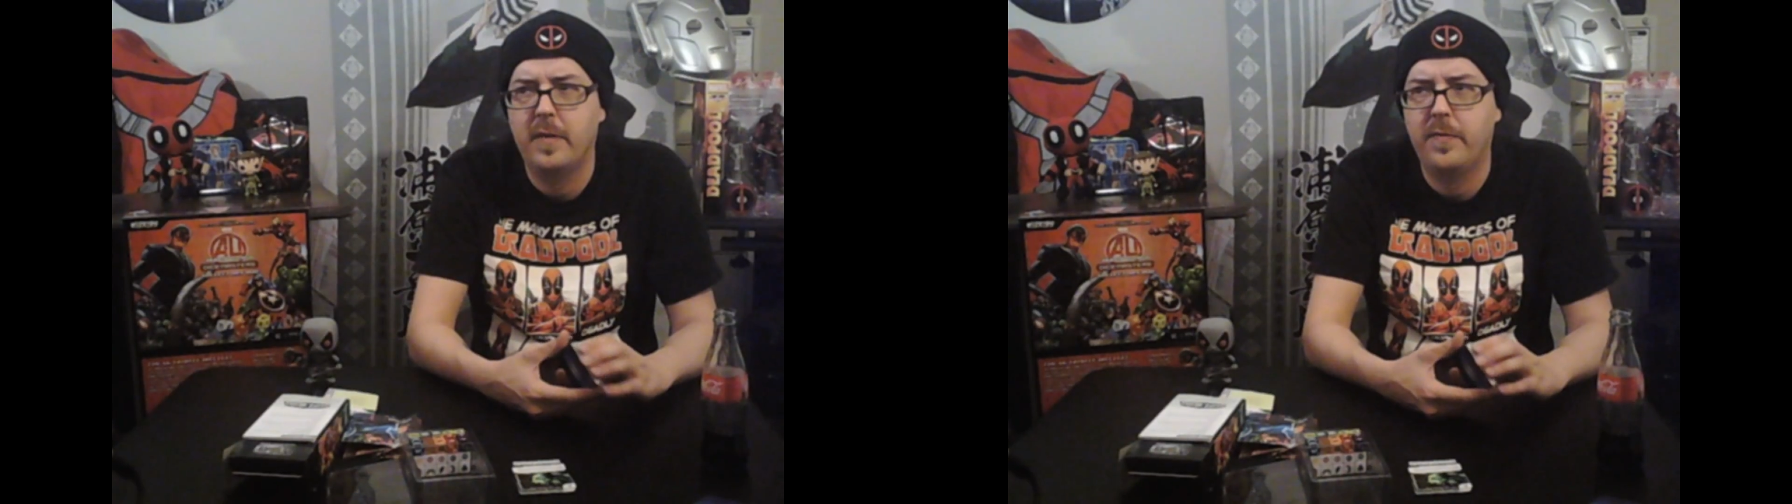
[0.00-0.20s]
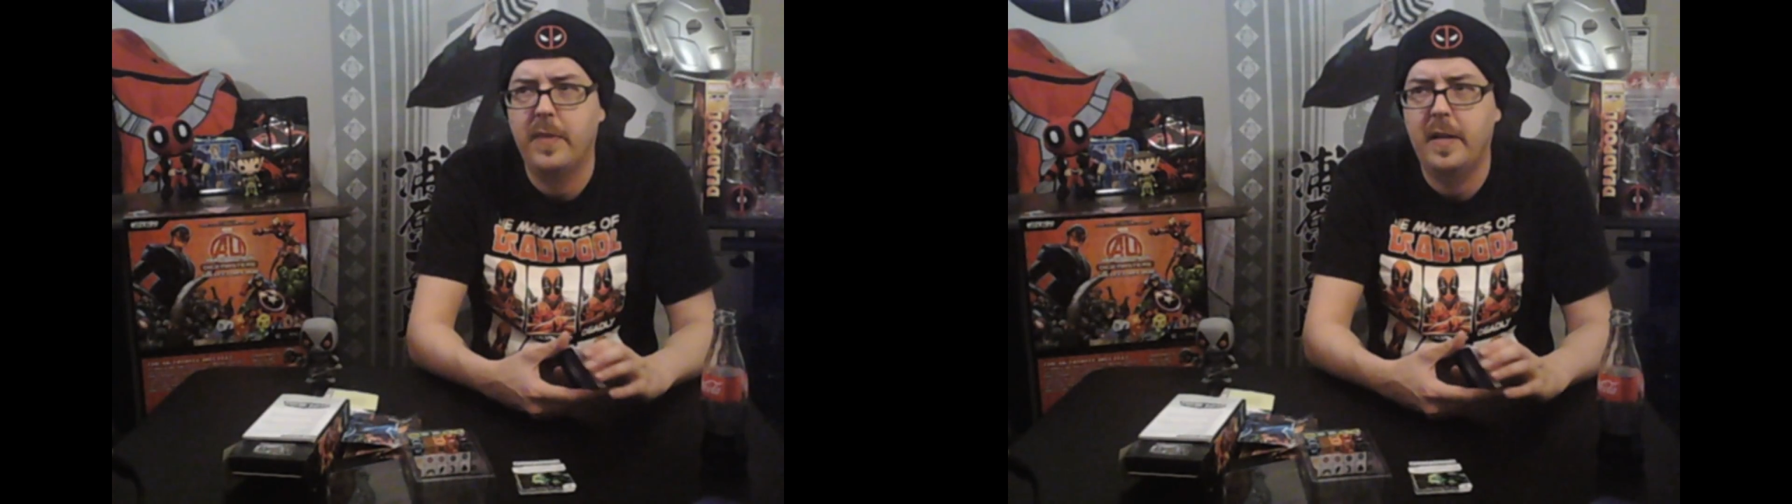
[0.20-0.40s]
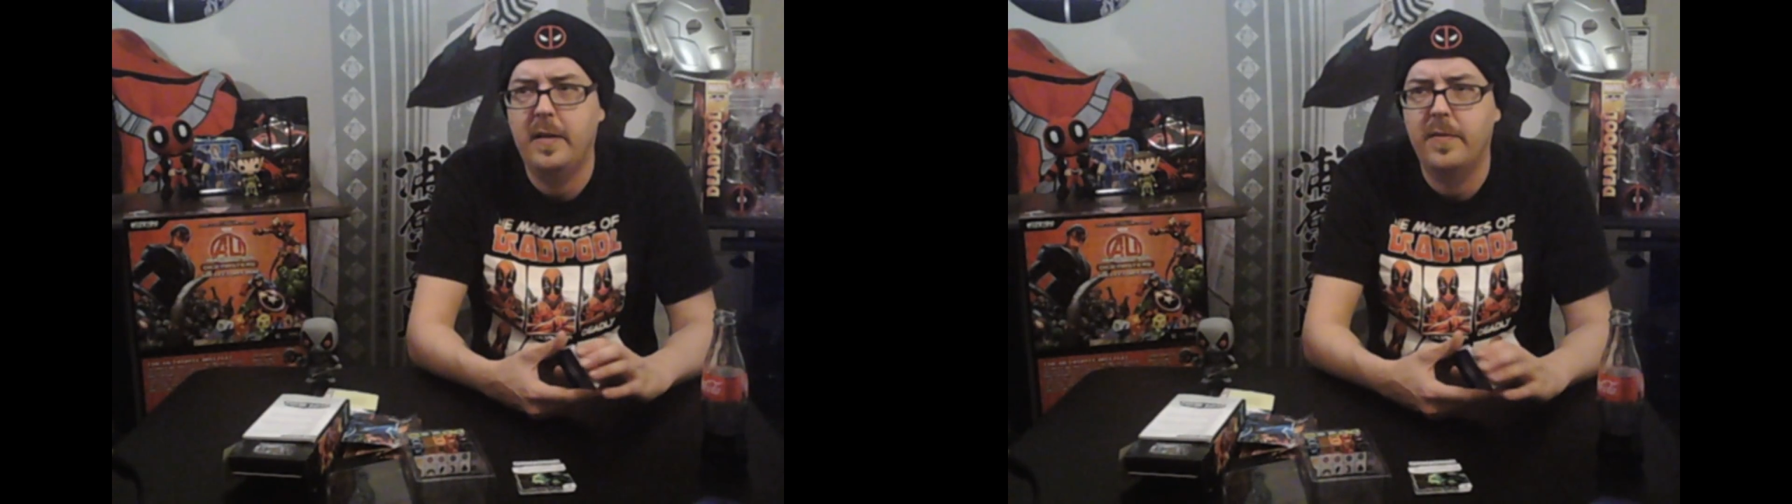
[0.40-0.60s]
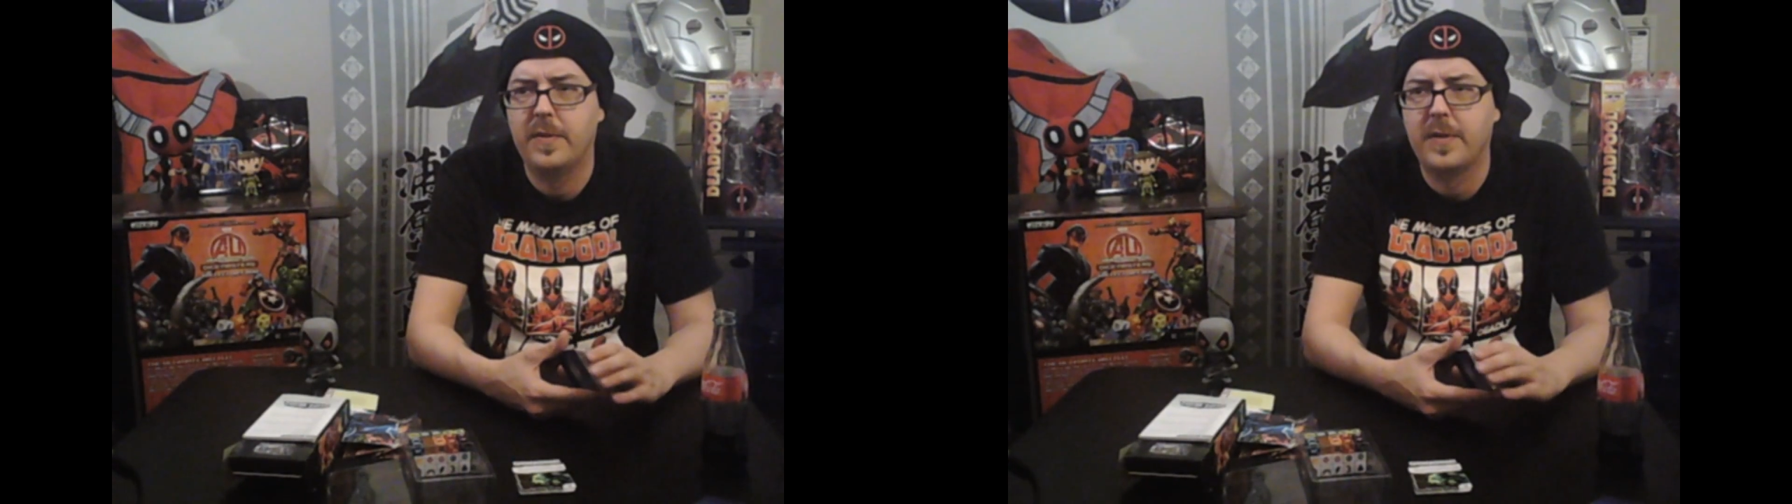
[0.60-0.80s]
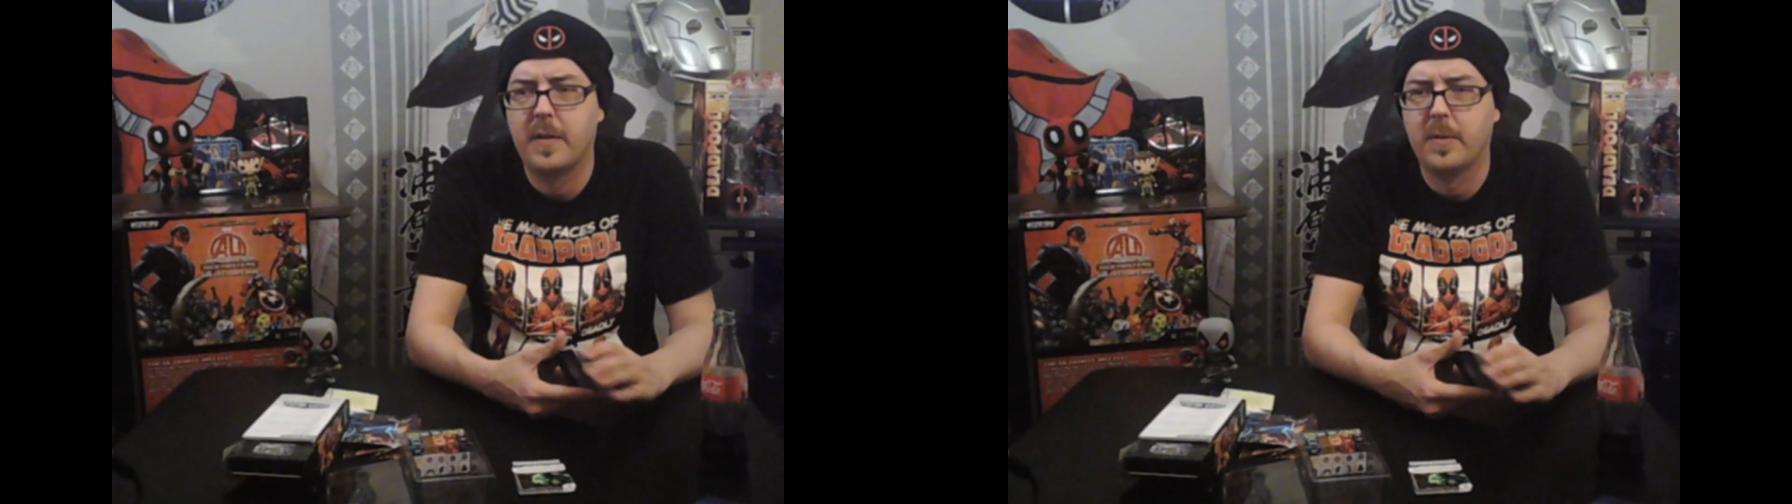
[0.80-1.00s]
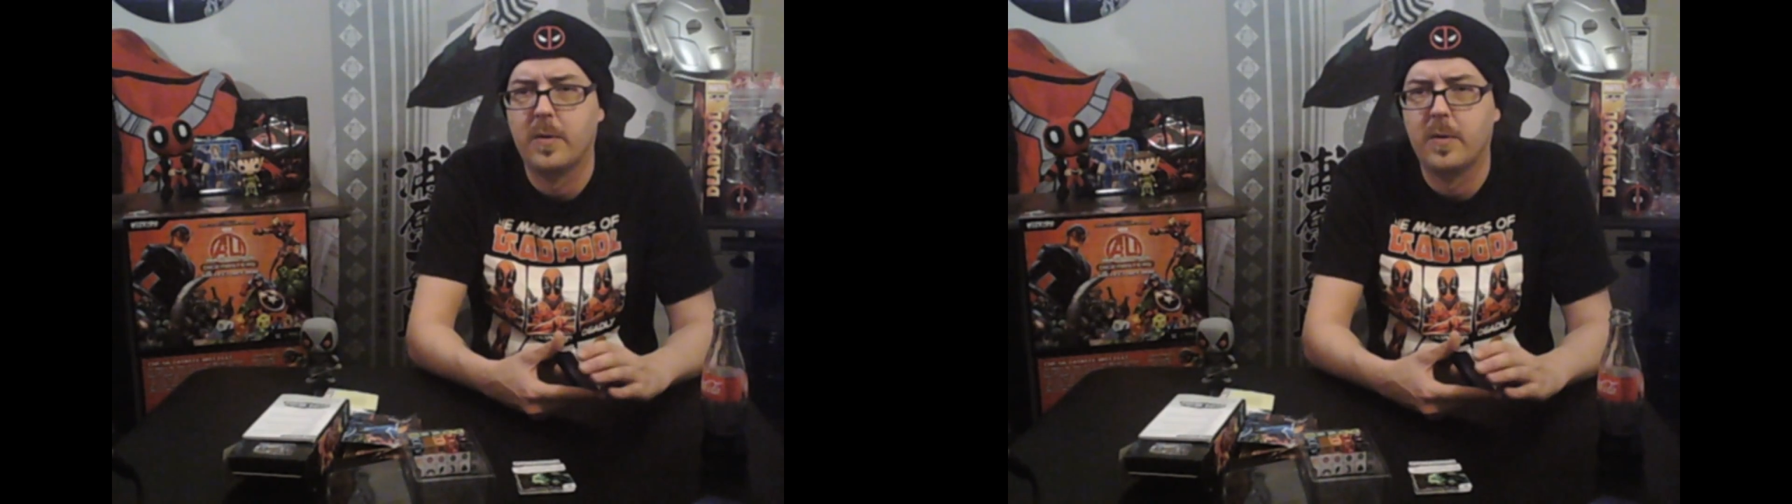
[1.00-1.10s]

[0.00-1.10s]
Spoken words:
if any of this got